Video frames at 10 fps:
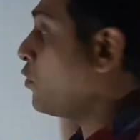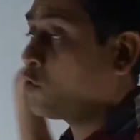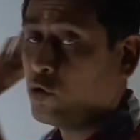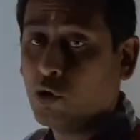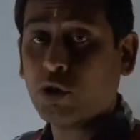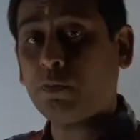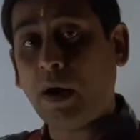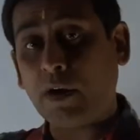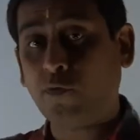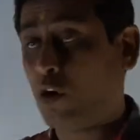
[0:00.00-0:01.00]
to use,
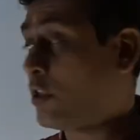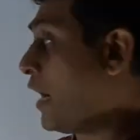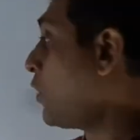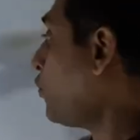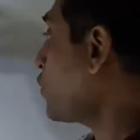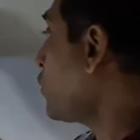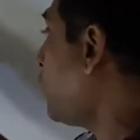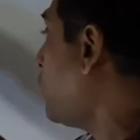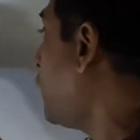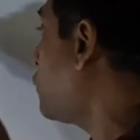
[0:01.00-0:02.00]
but for that first of
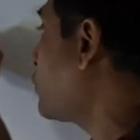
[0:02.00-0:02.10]
all we have to